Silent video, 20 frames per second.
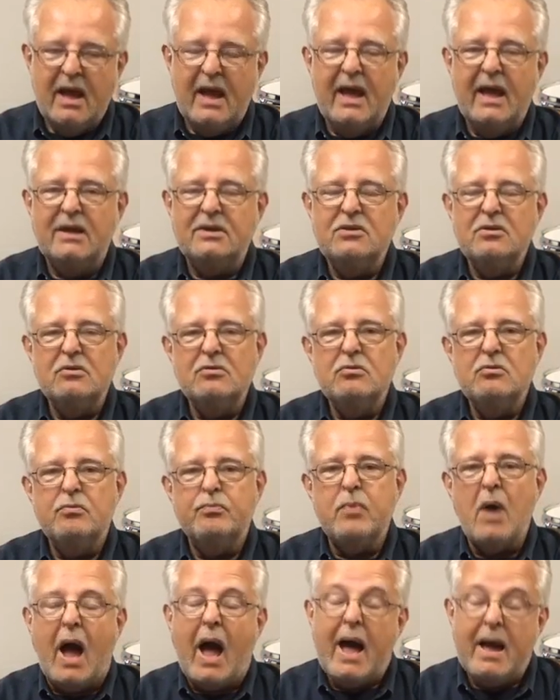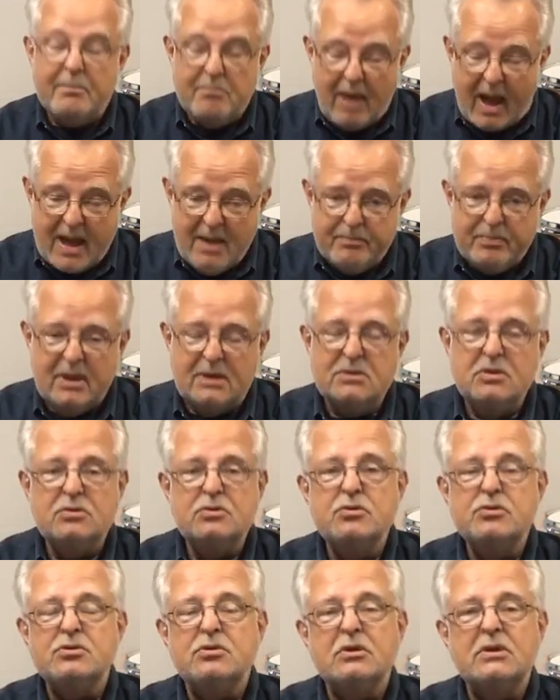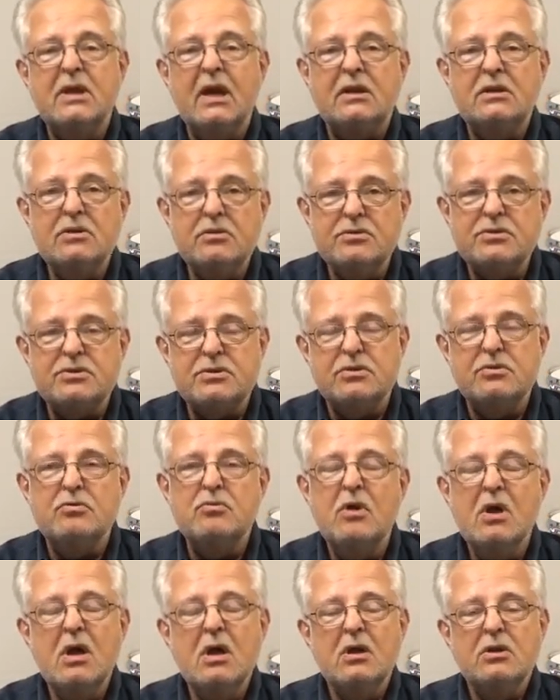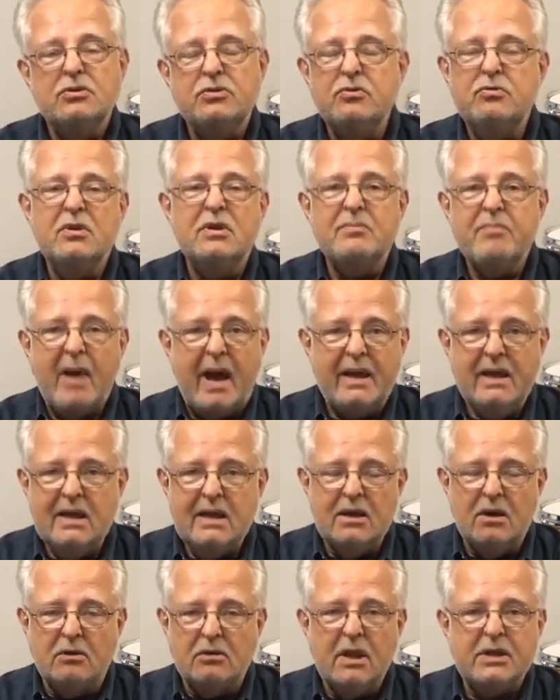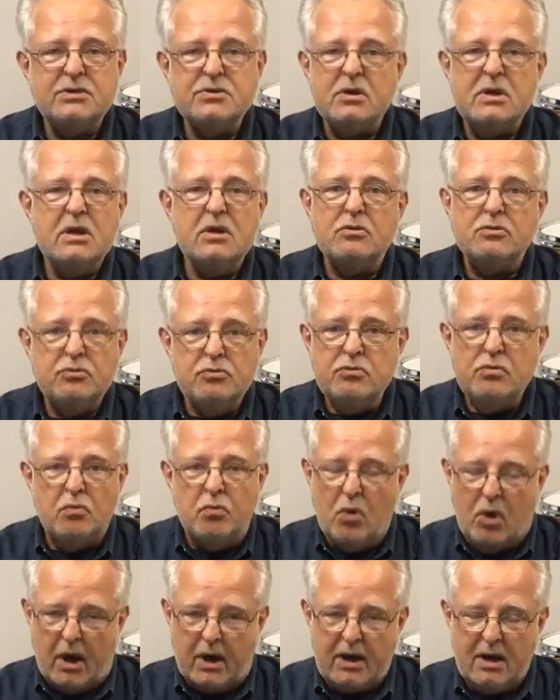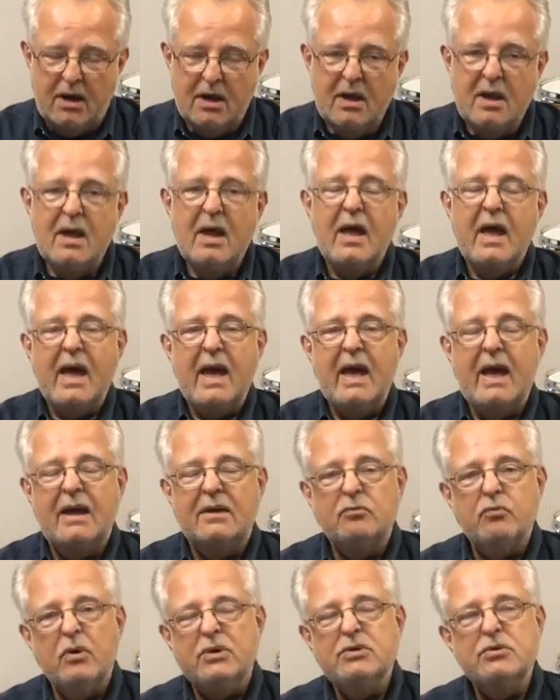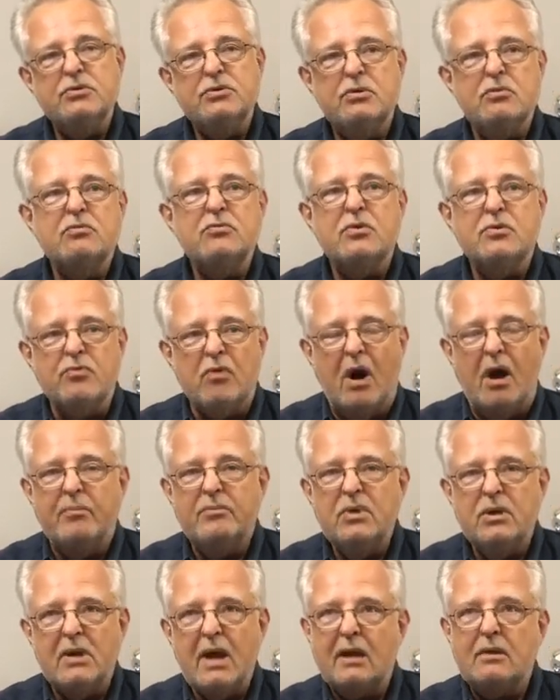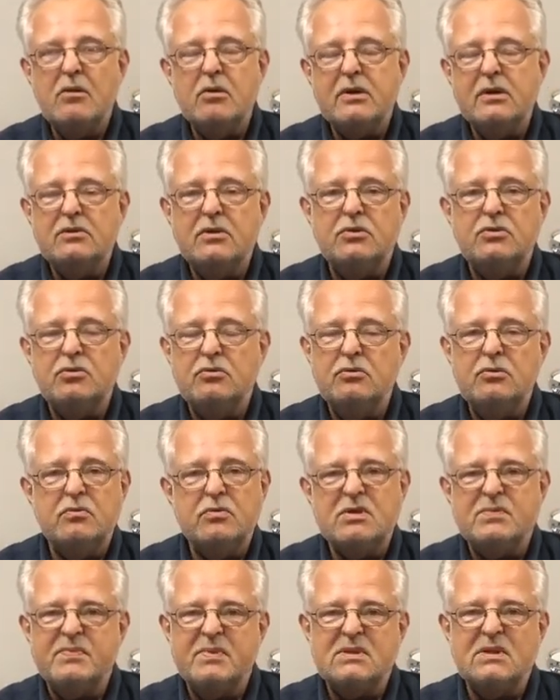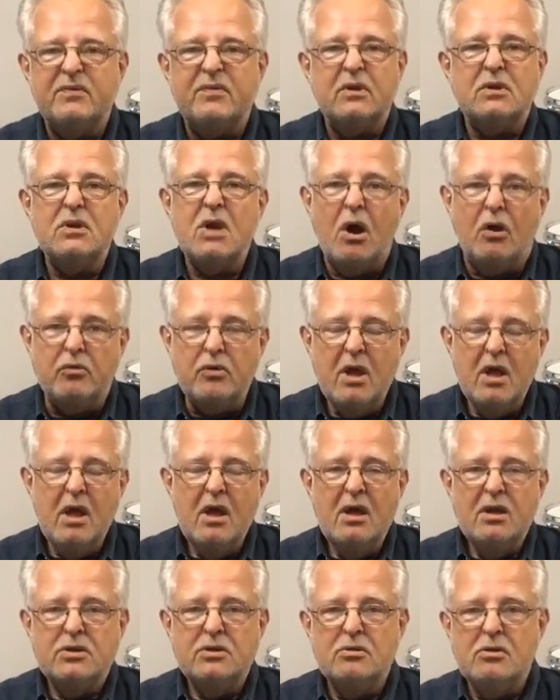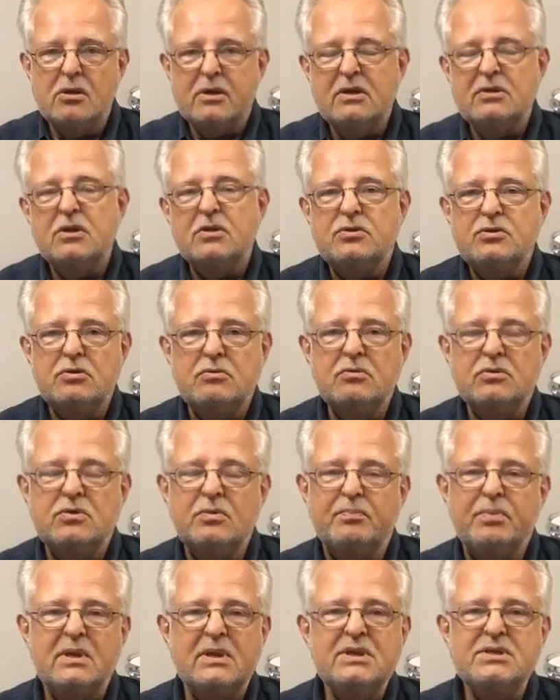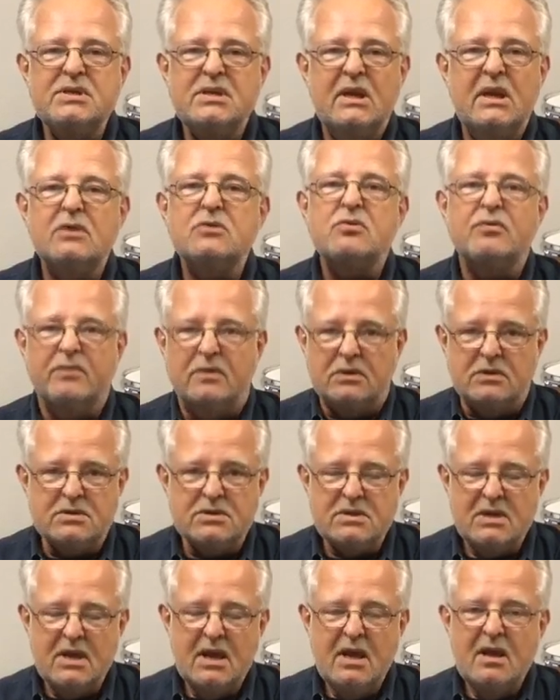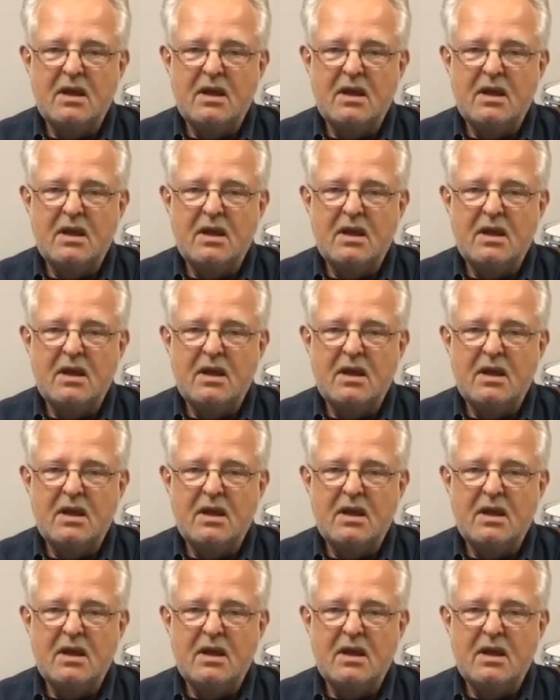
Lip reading: And in my opinion, you should get used to tuning by ear. Let your ear do the work. And when you tune the drum, you're not looking to tune to a specific note. You're looking to tune to pleasing intervals.